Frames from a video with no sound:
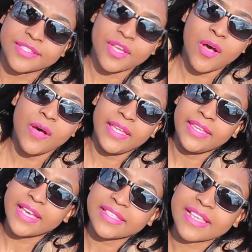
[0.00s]
So
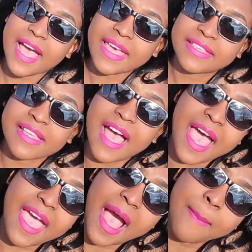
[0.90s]
yes, guys,
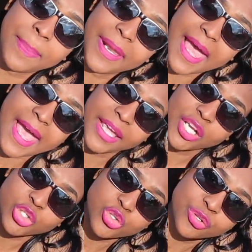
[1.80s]
I
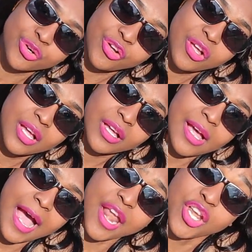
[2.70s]
applied to
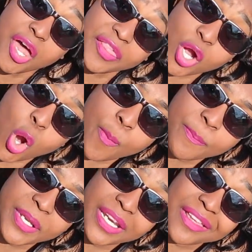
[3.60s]
another
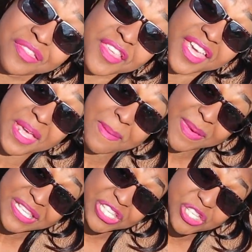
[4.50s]
company. They
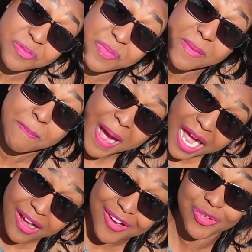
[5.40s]
messaged me
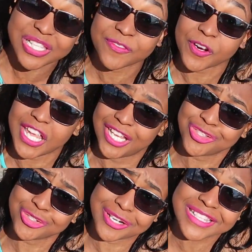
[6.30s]
back, was very
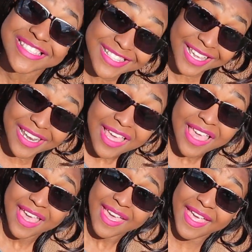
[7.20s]
interested
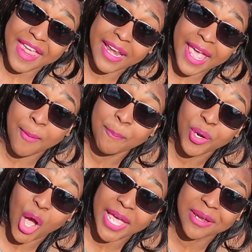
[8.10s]
in
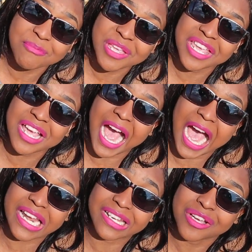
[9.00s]
employing me,
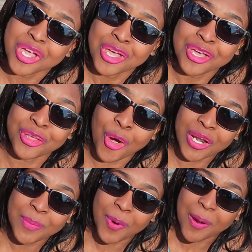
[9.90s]
and the
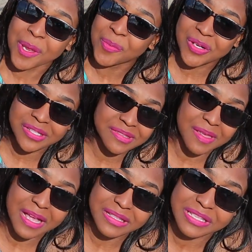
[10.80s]
only problem was
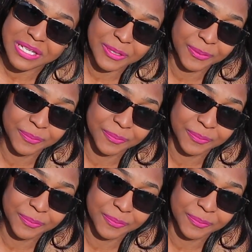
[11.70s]
that,